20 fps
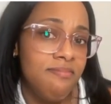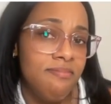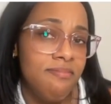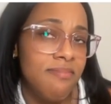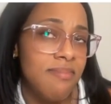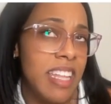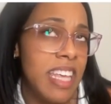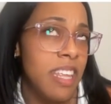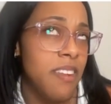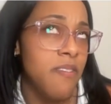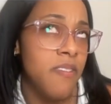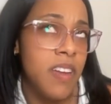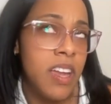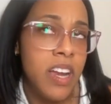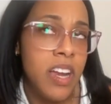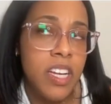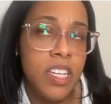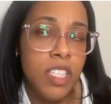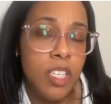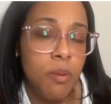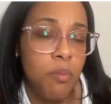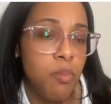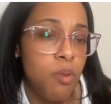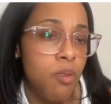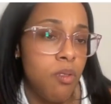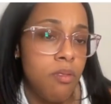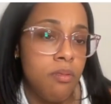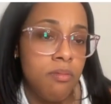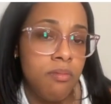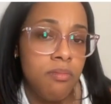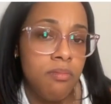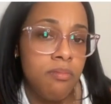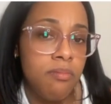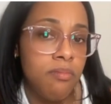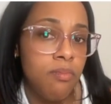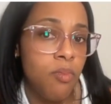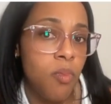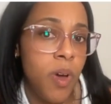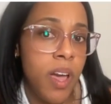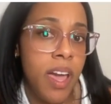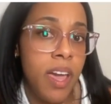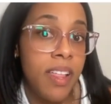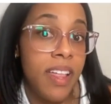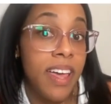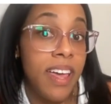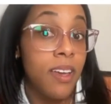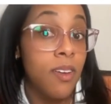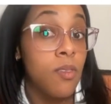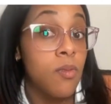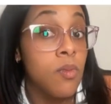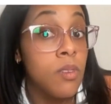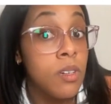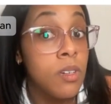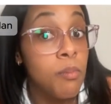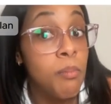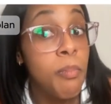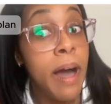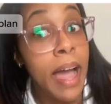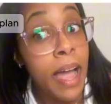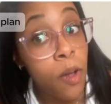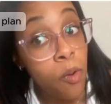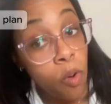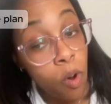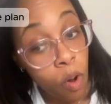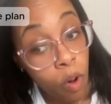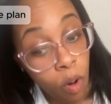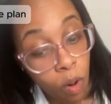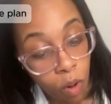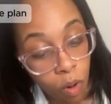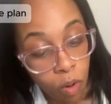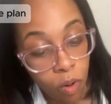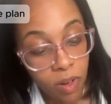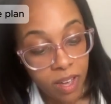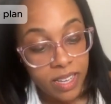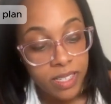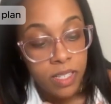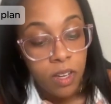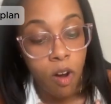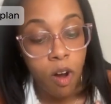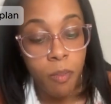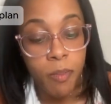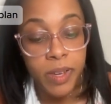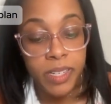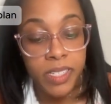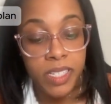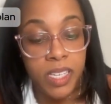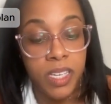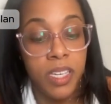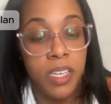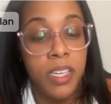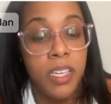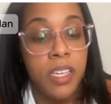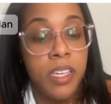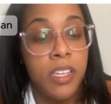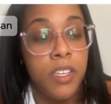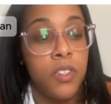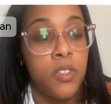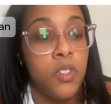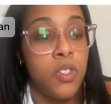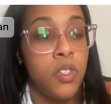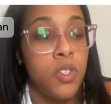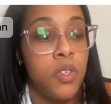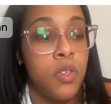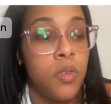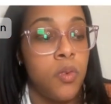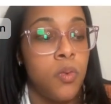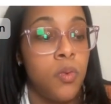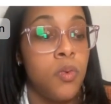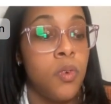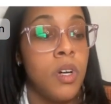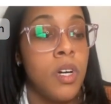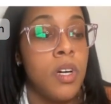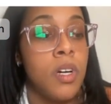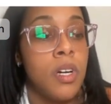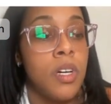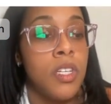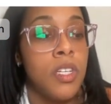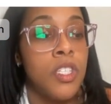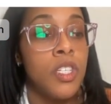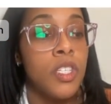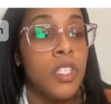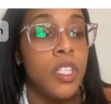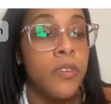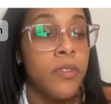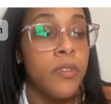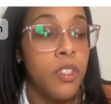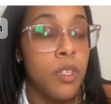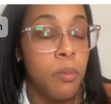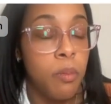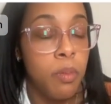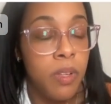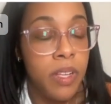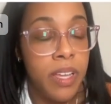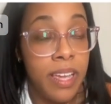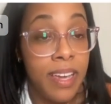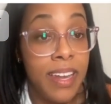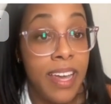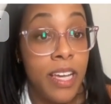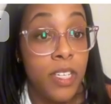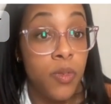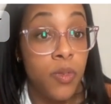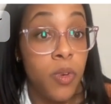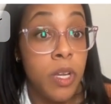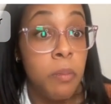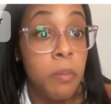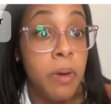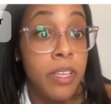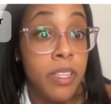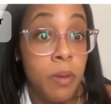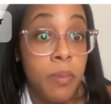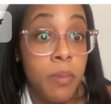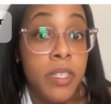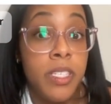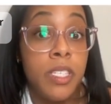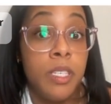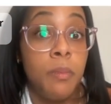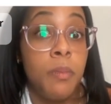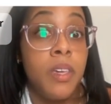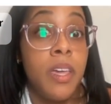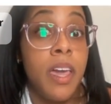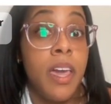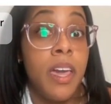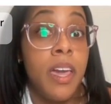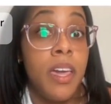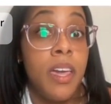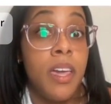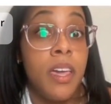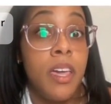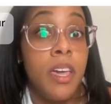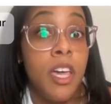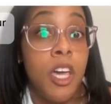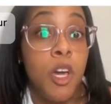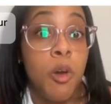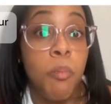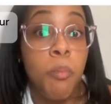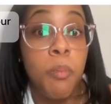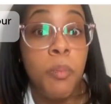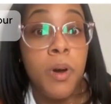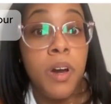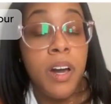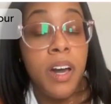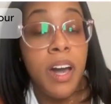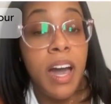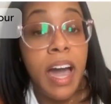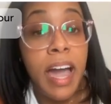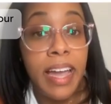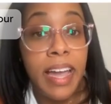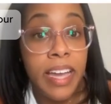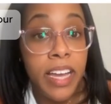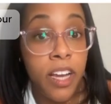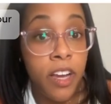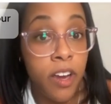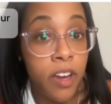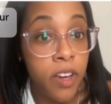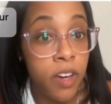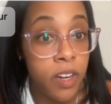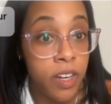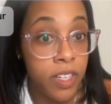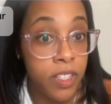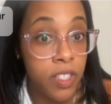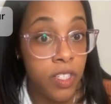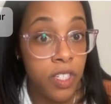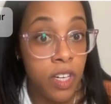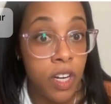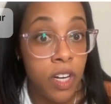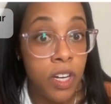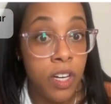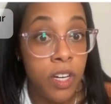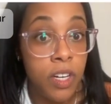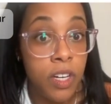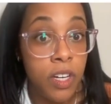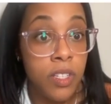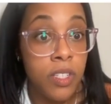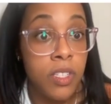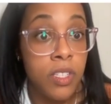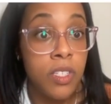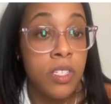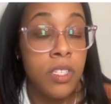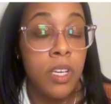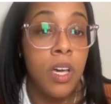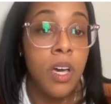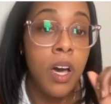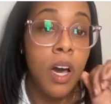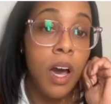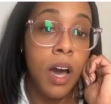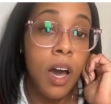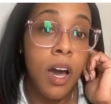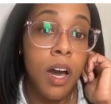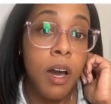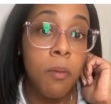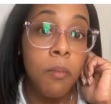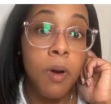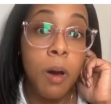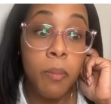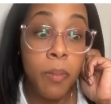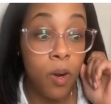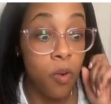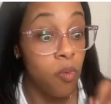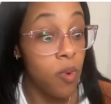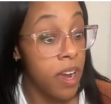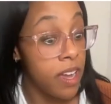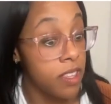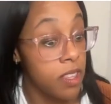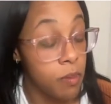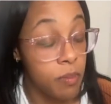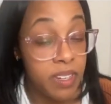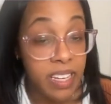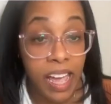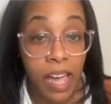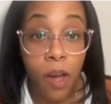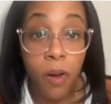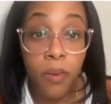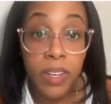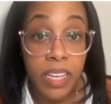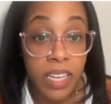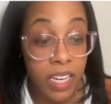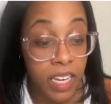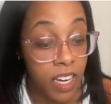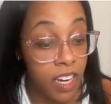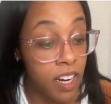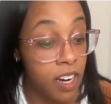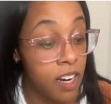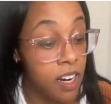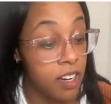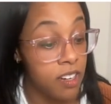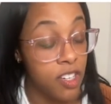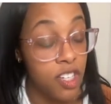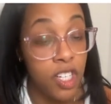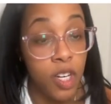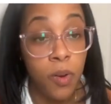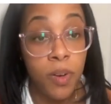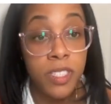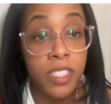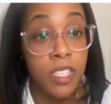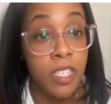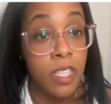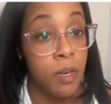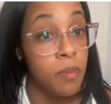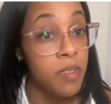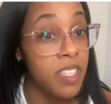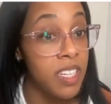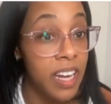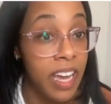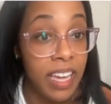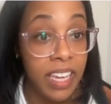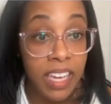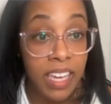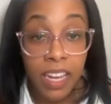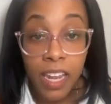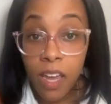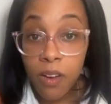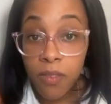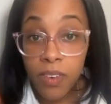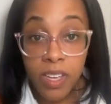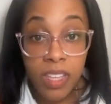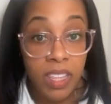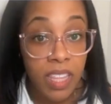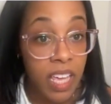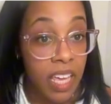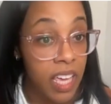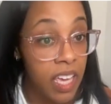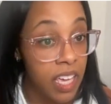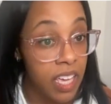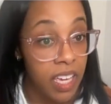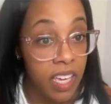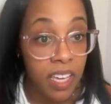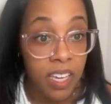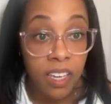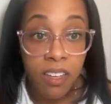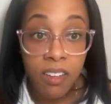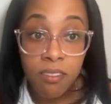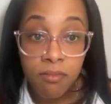very simple way. Like, well, my role as an RBT is to deliver the plan as written by the BCBA. But I hear your concerns. I'm going to write them down here, show it to them. Did I get everything?